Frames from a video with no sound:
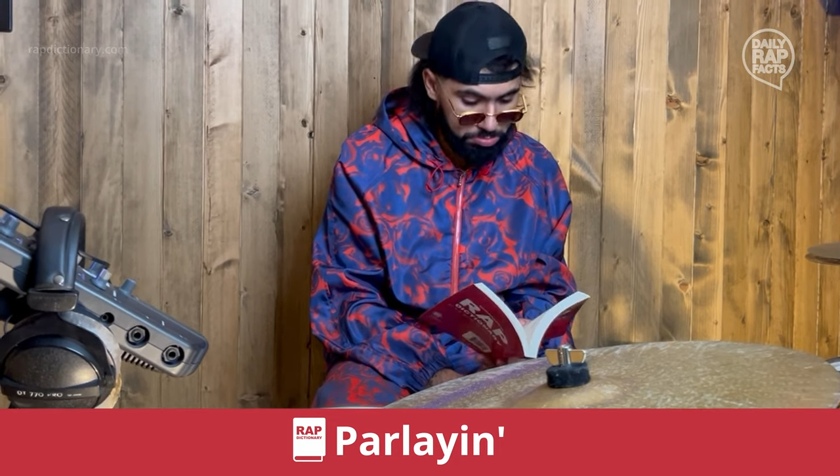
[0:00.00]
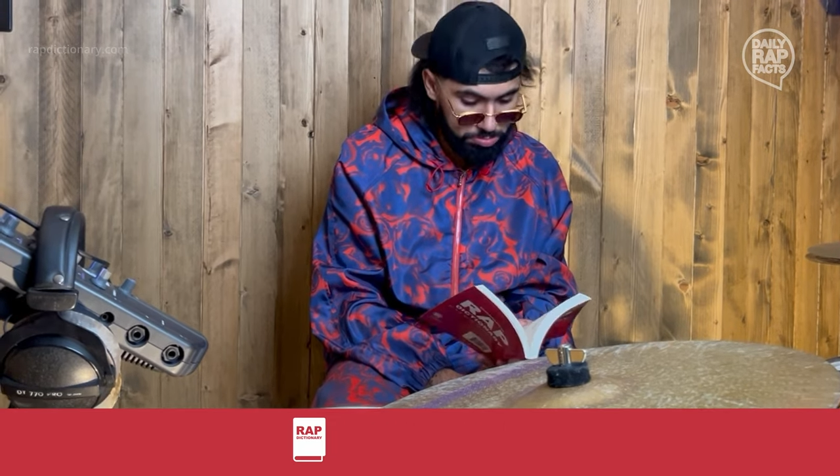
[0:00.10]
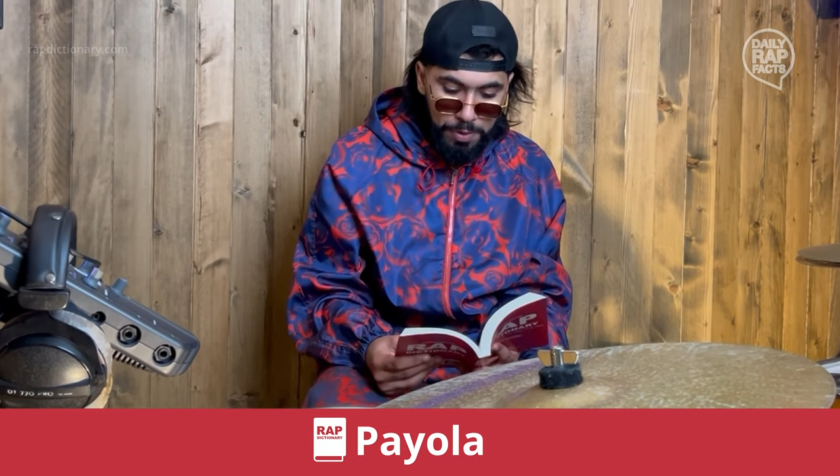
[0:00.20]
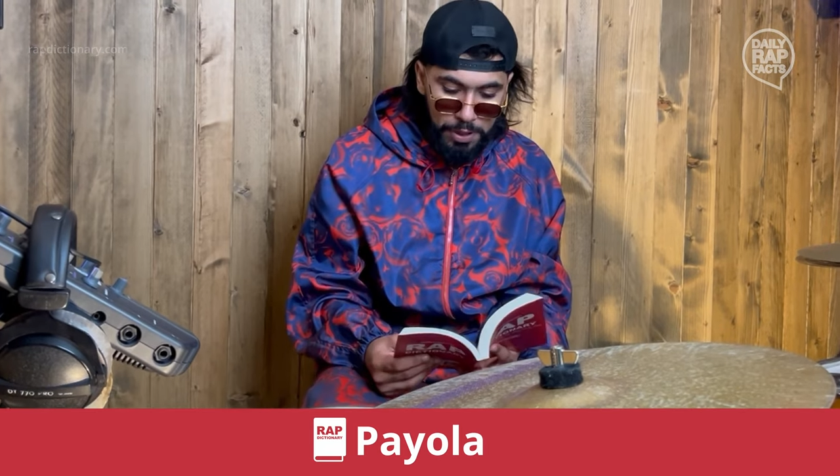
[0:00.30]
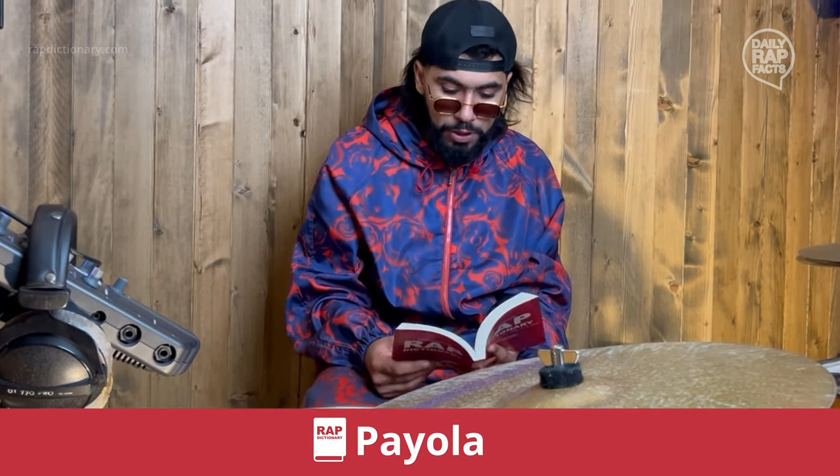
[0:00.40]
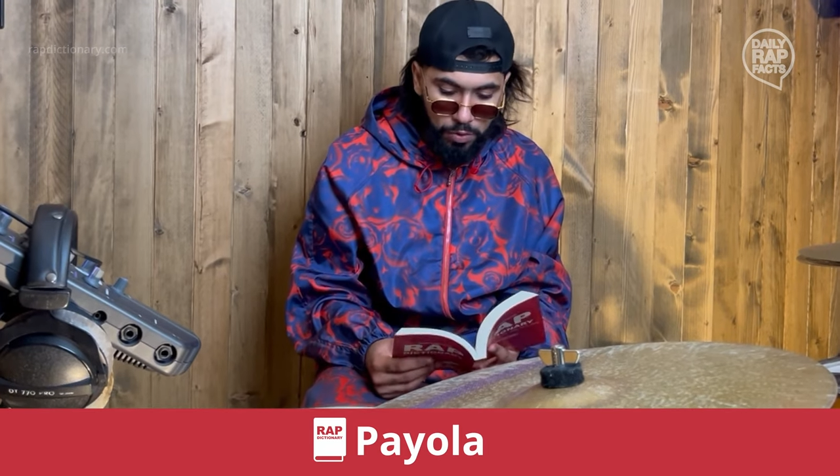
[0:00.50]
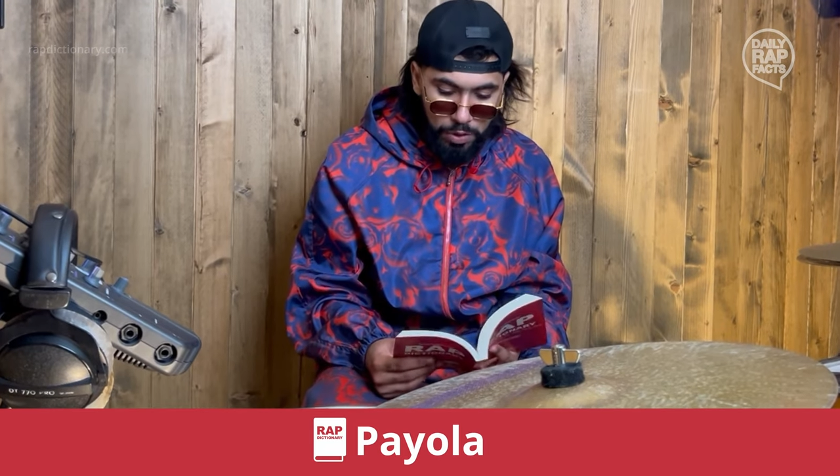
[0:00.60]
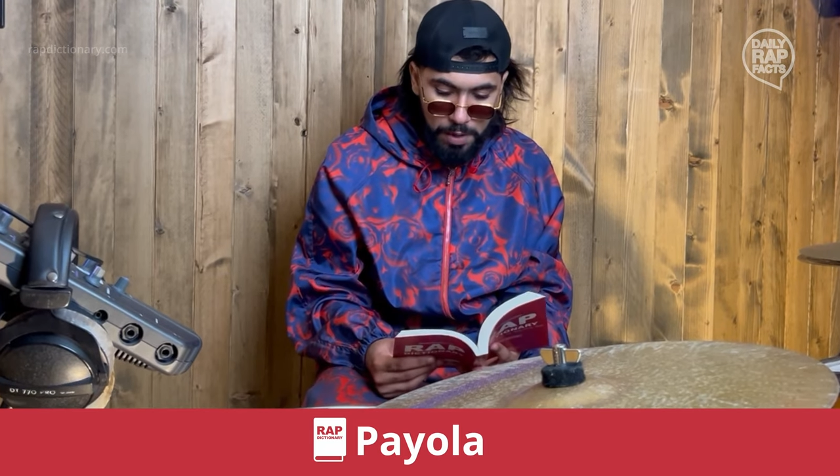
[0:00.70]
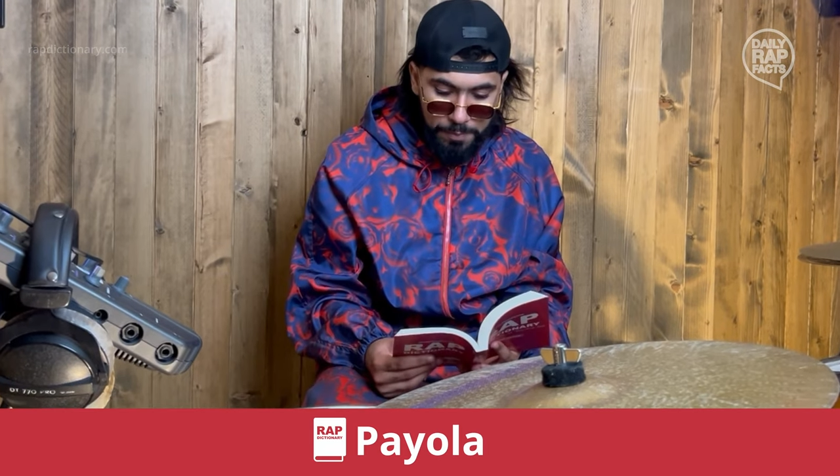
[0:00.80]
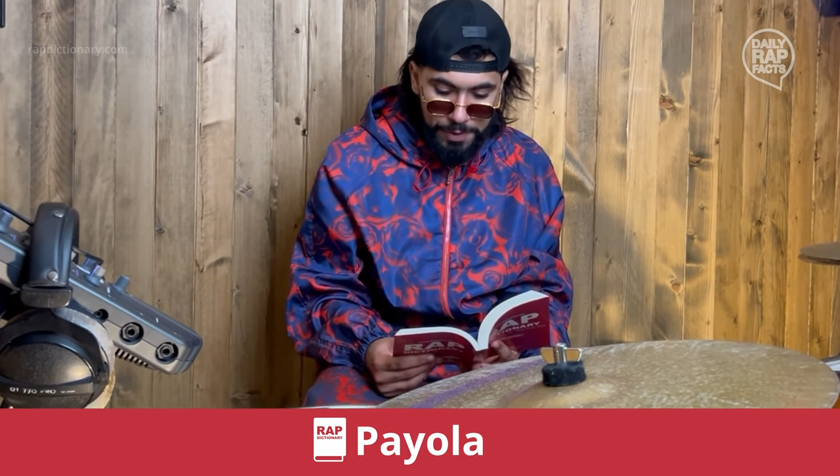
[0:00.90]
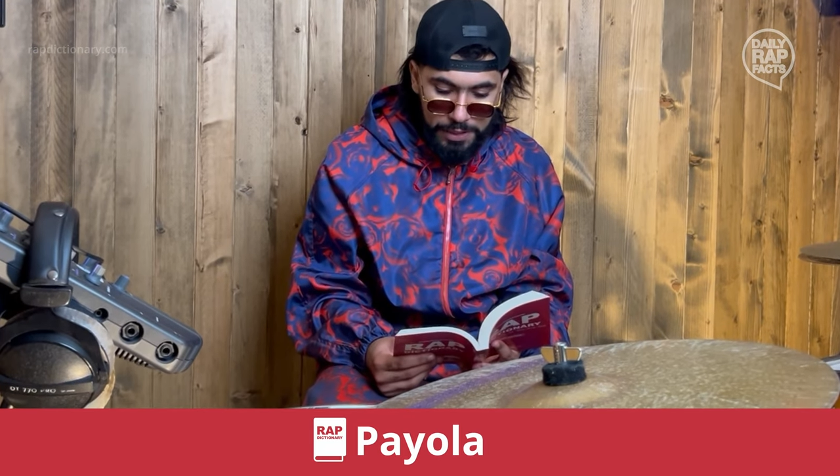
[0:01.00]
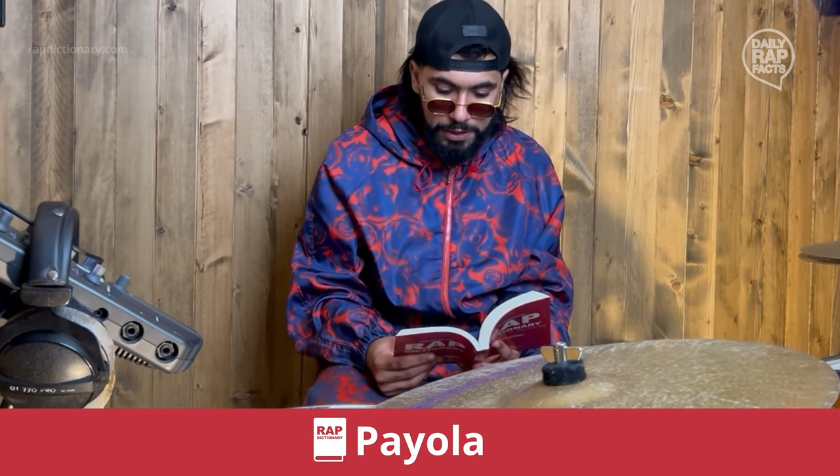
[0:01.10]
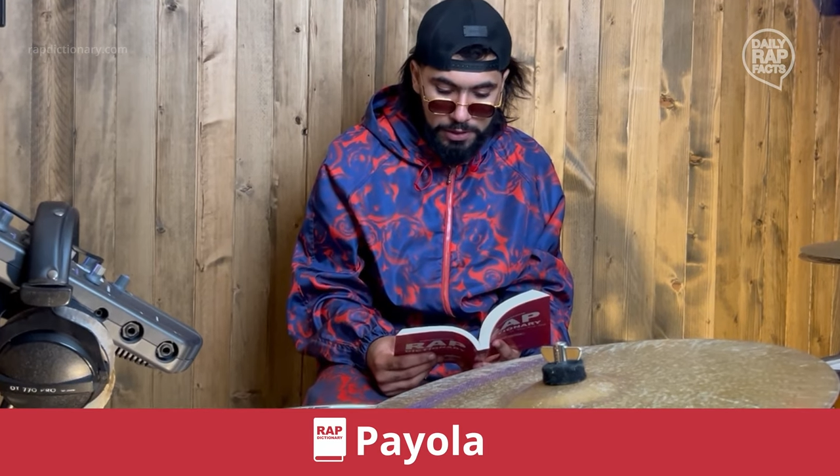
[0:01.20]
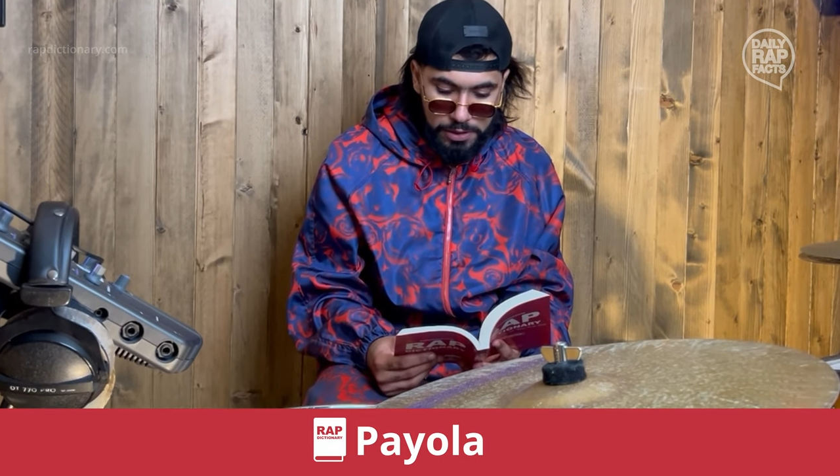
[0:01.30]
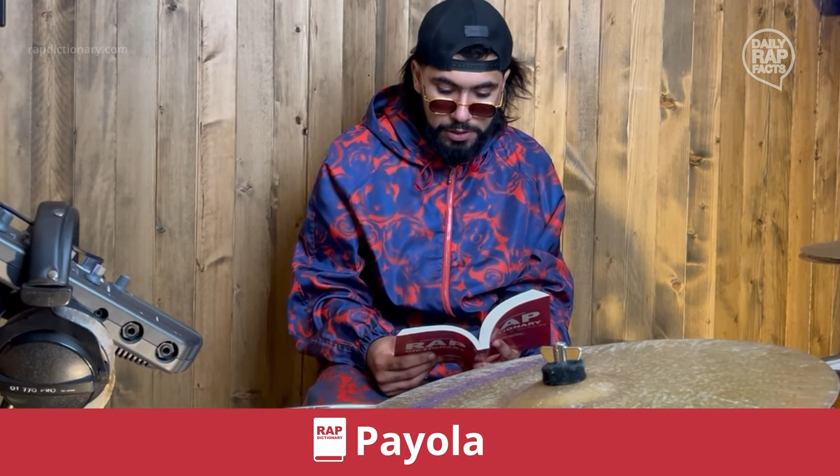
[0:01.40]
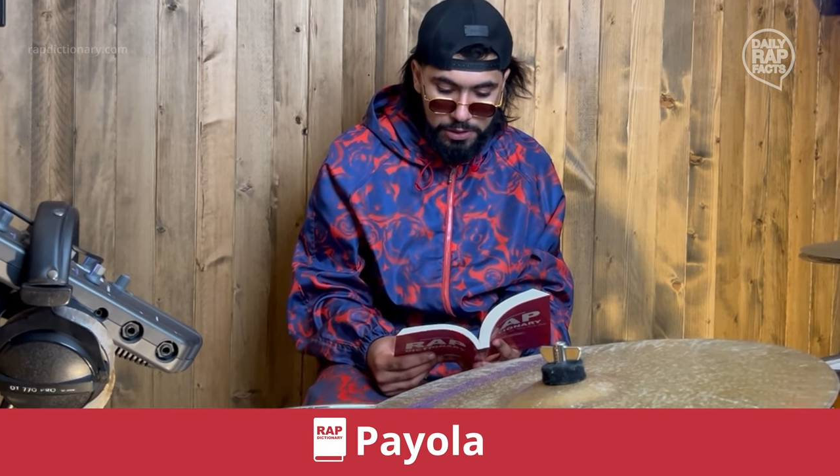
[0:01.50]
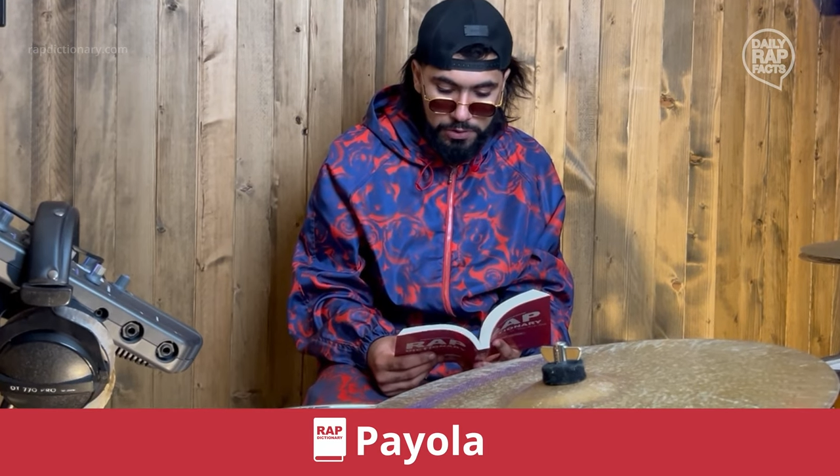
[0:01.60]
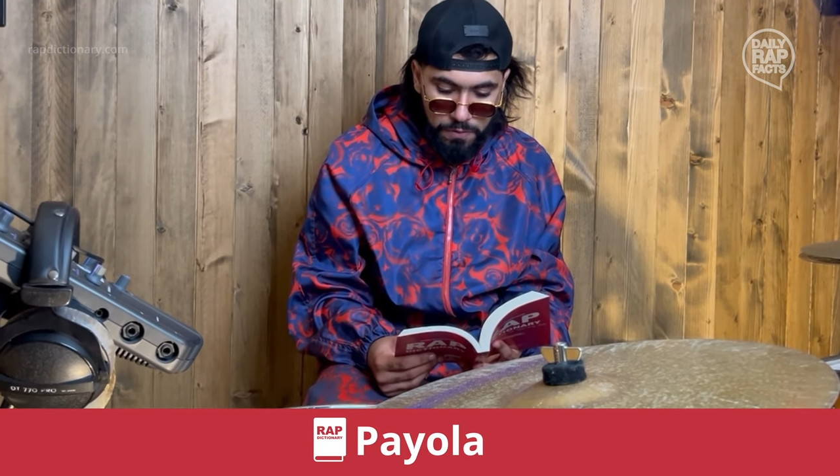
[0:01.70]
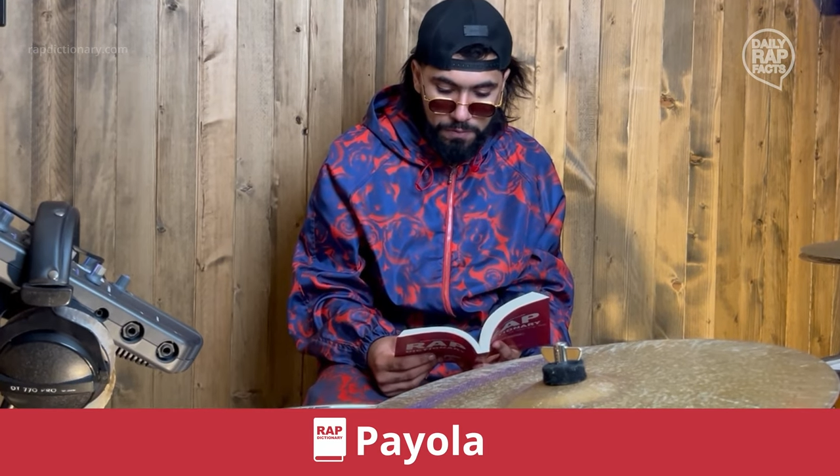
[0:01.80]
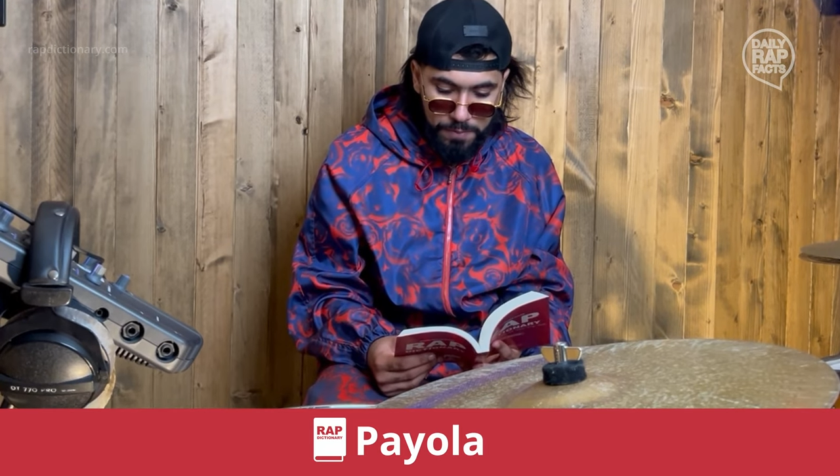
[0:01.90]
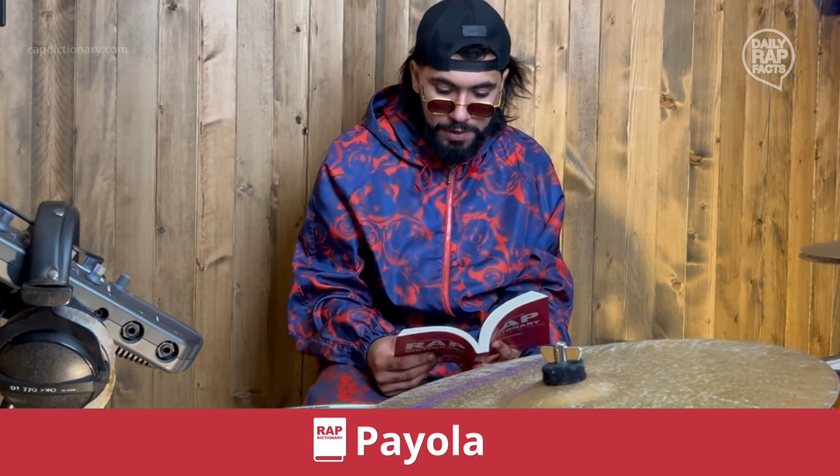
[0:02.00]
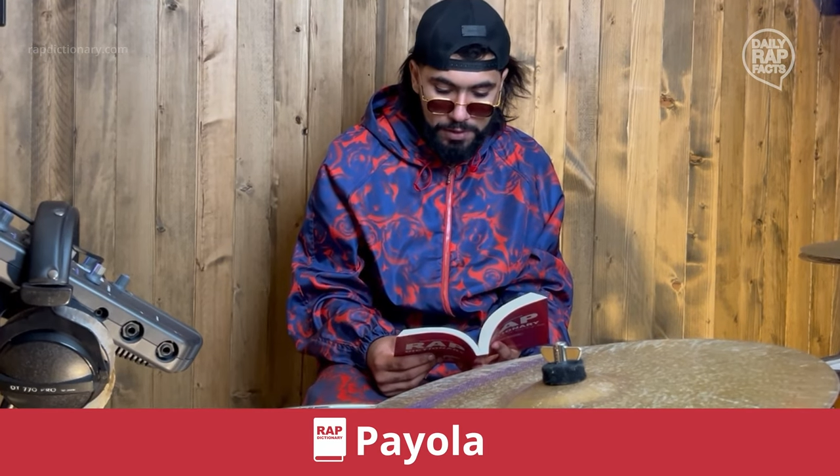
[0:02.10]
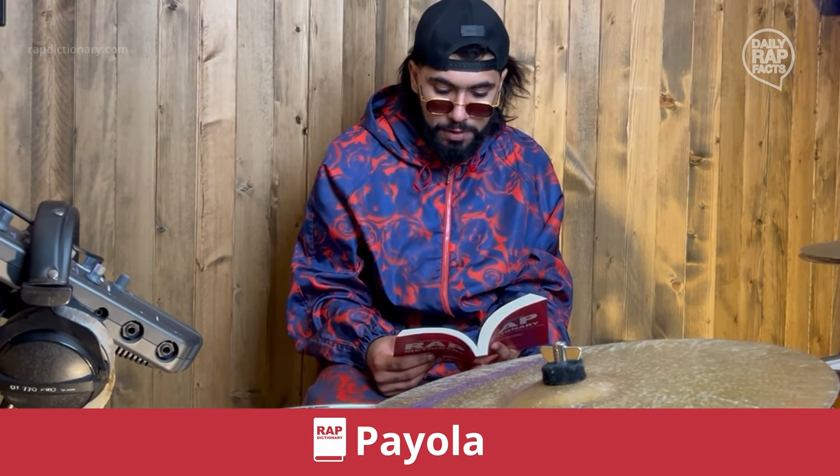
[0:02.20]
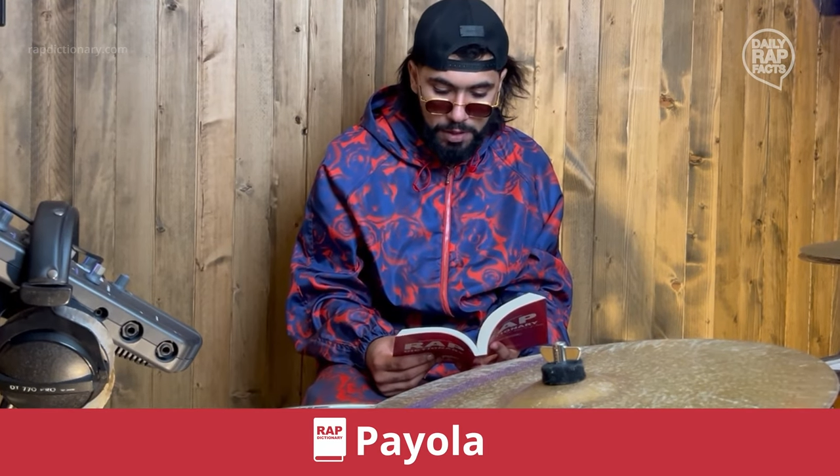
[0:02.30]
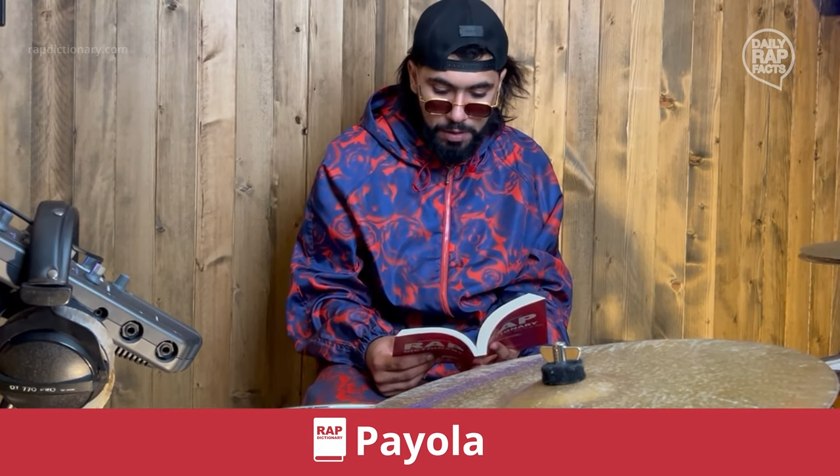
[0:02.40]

Payola, paying a DJ to spin